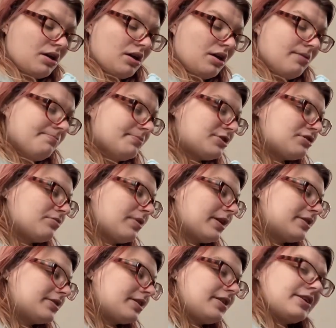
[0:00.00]
i'm so
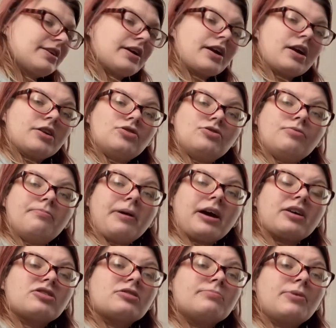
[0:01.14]
excited i got a new pack
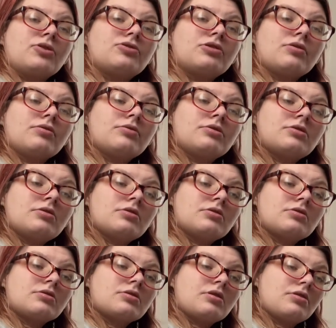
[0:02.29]
of smojos
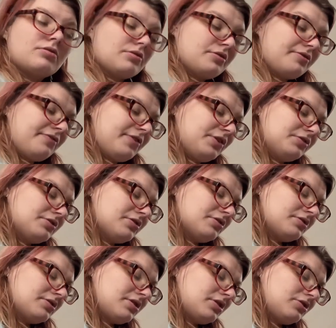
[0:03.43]
so the
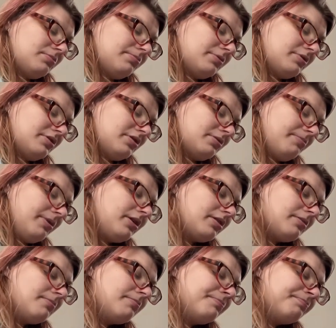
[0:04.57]
filters that you put in the
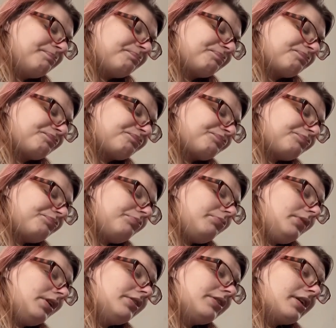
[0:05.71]
bottom
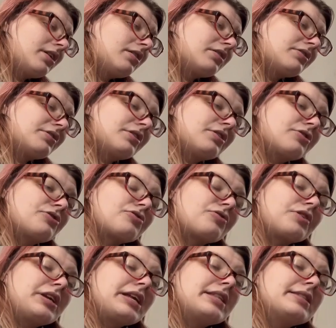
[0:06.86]
they're little
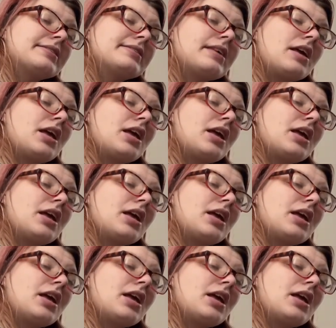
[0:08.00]
screens